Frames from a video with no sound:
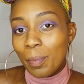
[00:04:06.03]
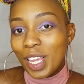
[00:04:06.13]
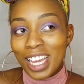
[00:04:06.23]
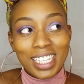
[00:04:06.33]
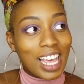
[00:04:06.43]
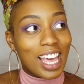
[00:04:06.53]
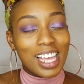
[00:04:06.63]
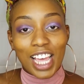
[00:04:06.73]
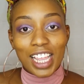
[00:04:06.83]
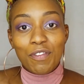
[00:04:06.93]
because
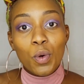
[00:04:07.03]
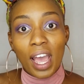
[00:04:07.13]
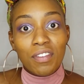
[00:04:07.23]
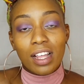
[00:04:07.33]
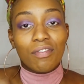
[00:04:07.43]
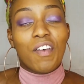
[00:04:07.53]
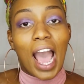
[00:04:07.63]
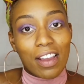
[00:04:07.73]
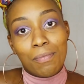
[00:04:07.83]
if you have 5